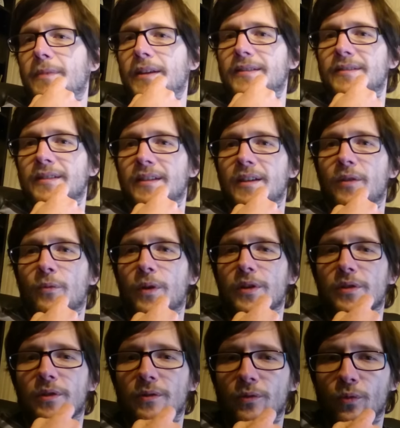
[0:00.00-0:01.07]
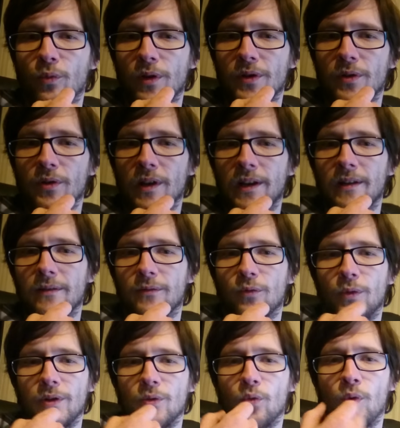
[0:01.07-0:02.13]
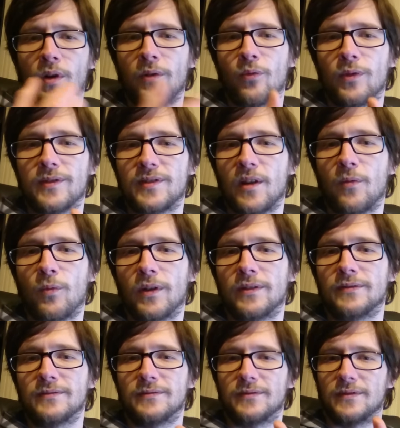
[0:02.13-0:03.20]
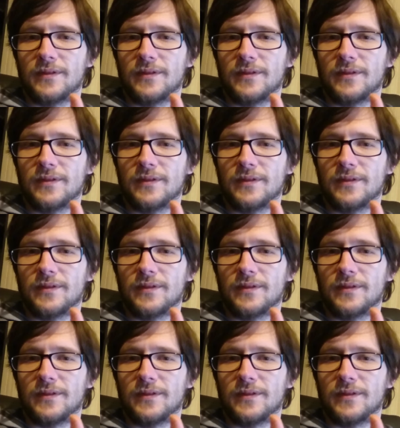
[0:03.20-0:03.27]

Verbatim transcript: but when you when you when you work with someone